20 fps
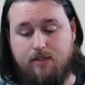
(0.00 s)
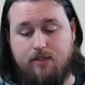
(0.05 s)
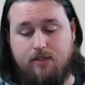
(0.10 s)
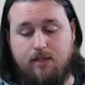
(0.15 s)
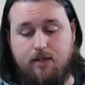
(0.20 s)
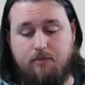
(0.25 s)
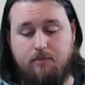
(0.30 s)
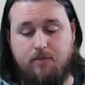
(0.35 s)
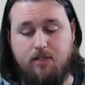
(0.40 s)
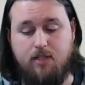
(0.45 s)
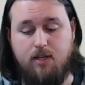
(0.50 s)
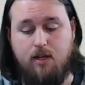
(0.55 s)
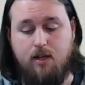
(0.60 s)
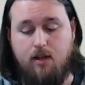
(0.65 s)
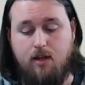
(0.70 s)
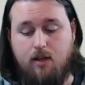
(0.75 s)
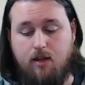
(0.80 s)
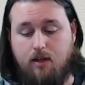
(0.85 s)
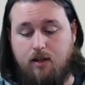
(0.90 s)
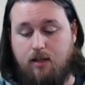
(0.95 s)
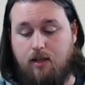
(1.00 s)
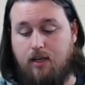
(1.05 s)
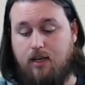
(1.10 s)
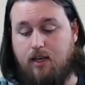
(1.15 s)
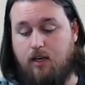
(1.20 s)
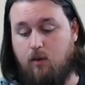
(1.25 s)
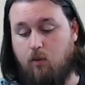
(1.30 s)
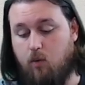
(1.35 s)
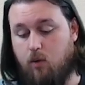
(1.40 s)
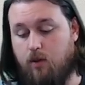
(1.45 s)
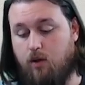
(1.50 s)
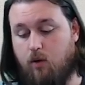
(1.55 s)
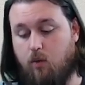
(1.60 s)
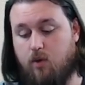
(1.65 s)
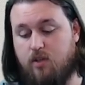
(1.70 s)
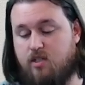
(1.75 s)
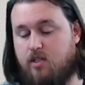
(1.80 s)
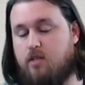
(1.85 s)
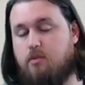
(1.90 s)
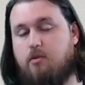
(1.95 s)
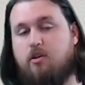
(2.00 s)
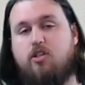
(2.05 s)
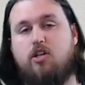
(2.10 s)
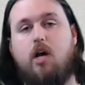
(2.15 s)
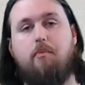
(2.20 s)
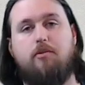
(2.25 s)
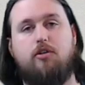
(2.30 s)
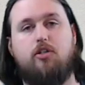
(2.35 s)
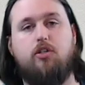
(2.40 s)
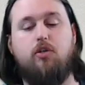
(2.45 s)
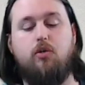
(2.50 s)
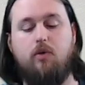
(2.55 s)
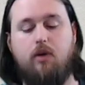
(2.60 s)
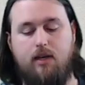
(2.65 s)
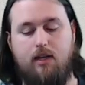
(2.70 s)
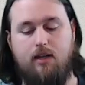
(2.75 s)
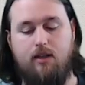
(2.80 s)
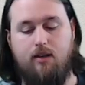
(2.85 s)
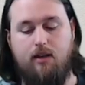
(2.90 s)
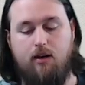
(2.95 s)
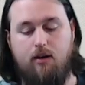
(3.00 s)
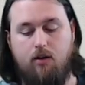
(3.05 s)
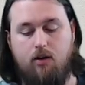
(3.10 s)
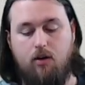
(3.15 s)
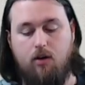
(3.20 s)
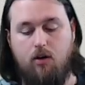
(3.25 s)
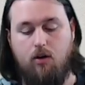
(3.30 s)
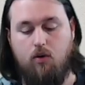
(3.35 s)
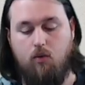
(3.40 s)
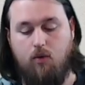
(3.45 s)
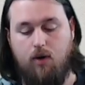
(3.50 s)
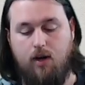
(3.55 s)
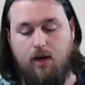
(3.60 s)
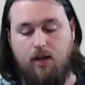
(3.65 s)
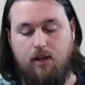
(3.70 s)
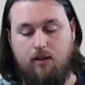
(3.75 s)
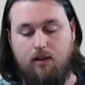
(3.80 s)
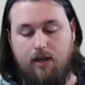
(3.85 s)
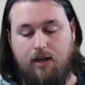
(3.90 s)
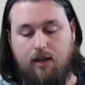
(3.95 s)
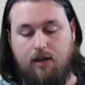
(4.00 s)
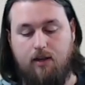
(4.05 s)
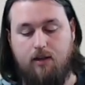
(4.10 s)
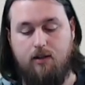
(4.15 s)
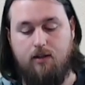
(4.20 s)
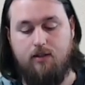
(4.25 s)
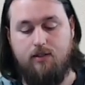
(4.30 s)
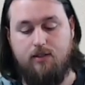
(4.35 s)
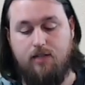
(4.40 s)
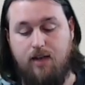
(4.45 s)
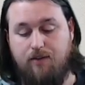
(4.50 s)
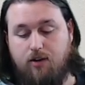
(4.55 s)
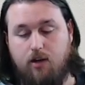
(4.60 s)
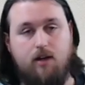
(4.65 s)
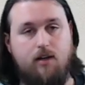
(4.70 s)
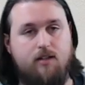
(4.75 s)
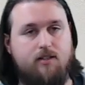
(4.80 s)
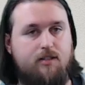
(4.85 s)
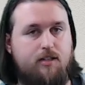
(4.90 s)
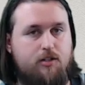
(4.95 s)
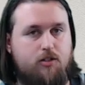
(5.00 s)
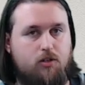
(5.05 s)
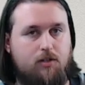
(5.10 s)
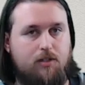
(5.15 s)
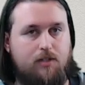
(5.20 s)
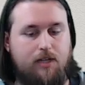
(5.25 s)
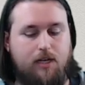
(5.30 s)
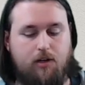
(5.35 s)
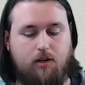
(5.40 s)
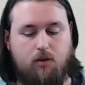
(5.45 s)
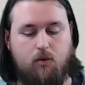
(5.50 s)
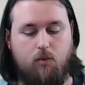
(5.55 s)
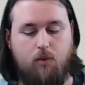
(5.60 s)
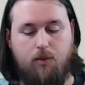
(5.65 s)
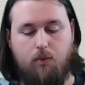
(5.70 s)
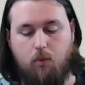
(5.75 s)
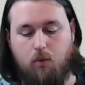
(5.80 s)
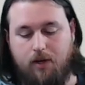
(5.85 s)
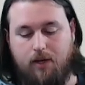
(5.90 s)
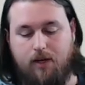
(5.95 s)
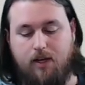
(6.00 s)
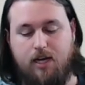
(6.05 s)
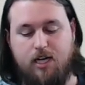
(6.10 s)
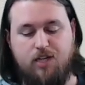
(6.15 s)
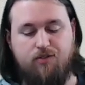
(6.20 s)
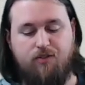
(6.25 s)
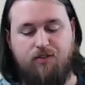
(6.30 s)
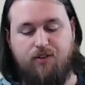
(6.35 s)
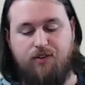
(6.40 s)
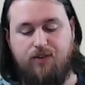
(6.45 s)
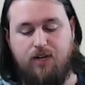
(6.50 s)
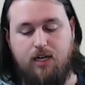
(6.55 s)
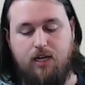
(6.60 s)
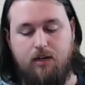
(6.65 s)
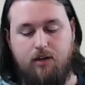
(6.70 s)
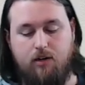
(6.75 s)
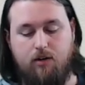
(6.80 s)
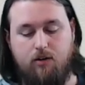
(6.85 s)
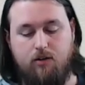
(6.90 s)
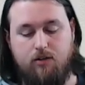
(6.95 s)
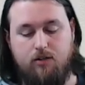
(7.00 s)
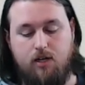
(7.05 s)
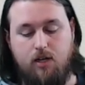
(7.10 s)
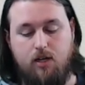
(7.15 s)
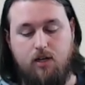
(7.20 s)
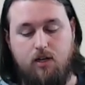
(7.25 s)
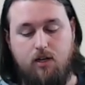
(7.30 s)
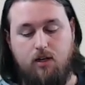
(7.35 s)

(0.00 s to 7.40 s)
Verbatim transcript: attempts, there wasn't as much opportunity there, right? Like, Tavon Austin is your leader with one catch for 59 yards.